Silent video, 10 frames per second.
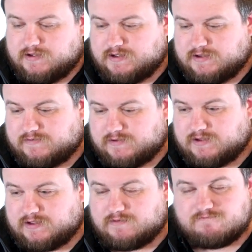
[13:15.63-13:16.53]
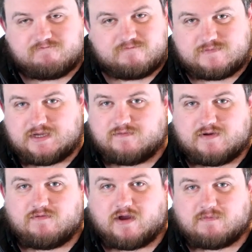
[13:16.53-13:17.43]
and something
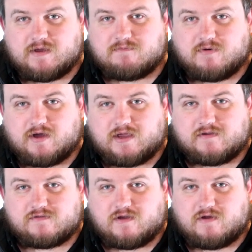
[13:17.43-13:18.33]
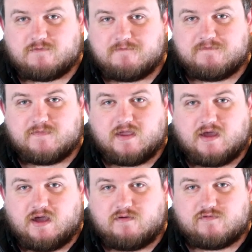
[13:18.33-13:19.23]
definitely recommend buying. So
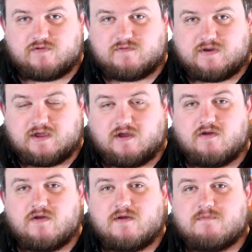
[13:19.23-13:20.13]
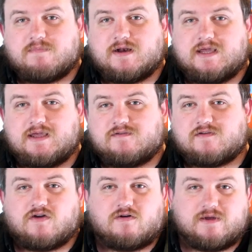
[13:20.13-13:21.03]
hope you enjoyed the video.
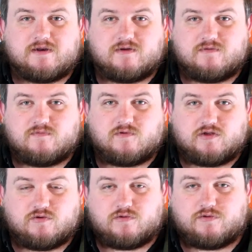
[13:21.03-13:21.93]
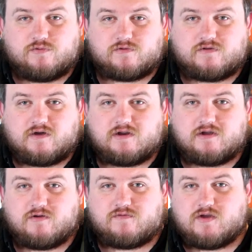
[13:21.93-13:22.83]
Please comment what your thoughts are. I
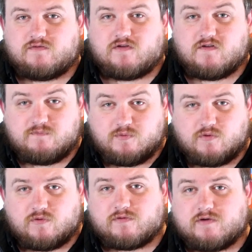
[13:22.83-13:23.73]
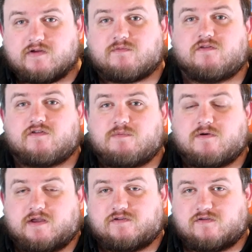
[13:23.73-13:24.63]
know a few of you have bought 300mm
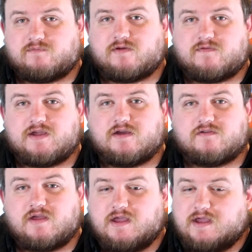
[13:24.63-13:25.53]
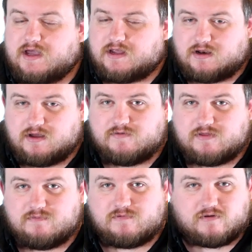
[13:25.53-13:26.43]
2.8s off my videos and are
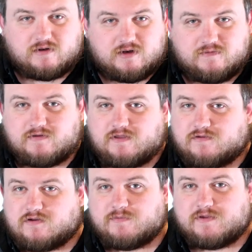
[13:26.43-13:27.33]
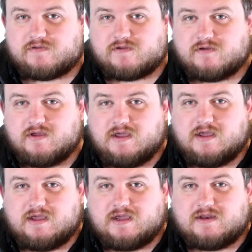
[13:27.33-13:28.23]
loving them, so I'd love to see those comments
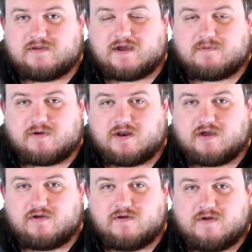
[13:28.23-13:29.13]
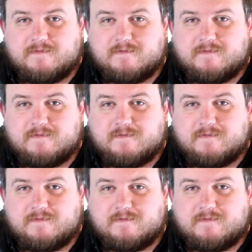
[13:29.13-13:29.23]
in down below.